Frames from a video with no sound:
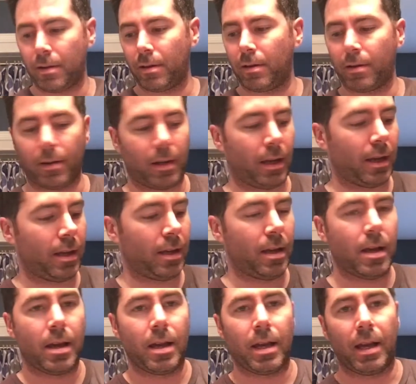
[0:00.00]
okay,
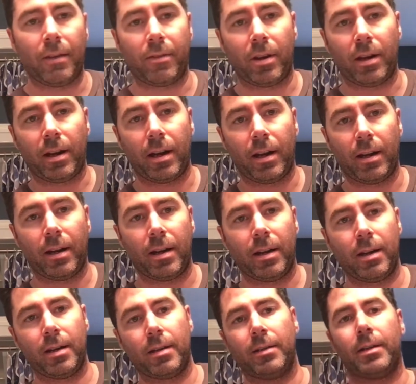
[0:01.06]
if
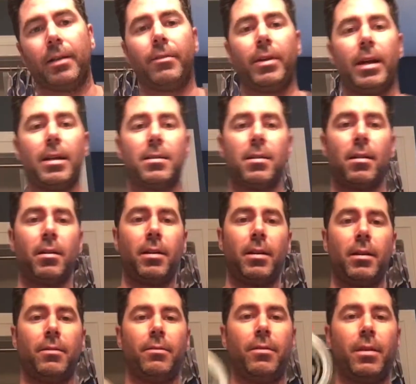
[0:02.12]
it gets long
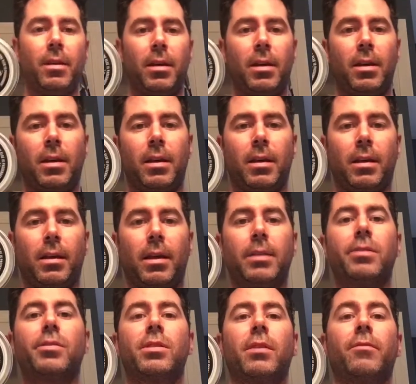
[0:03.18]
enough, get
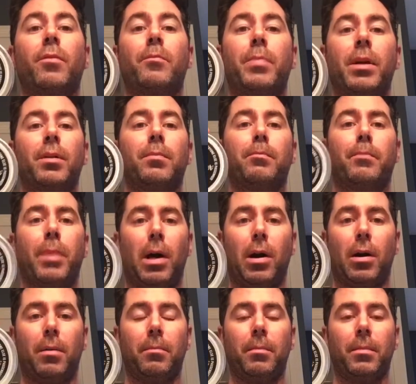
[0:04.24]
yourself a beard
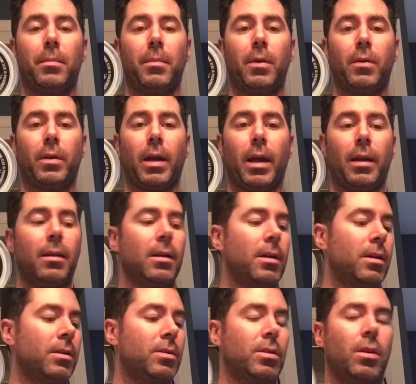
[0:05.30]
balm. Okay,
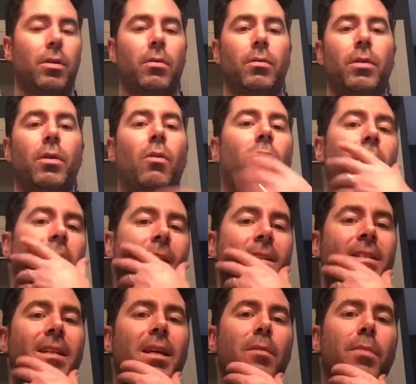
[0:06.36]
so the oil is
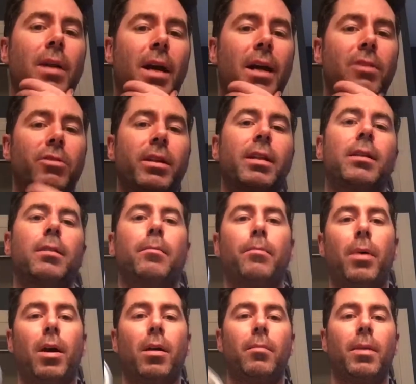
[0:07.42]
to keep it hydrated. The
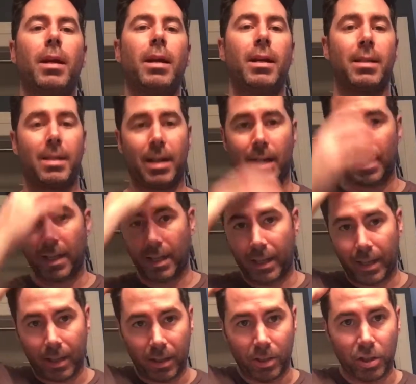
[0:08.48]
balm is kind of
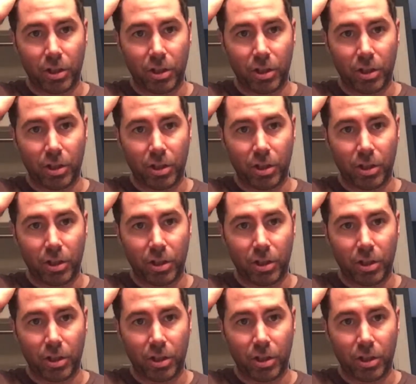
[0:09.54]
like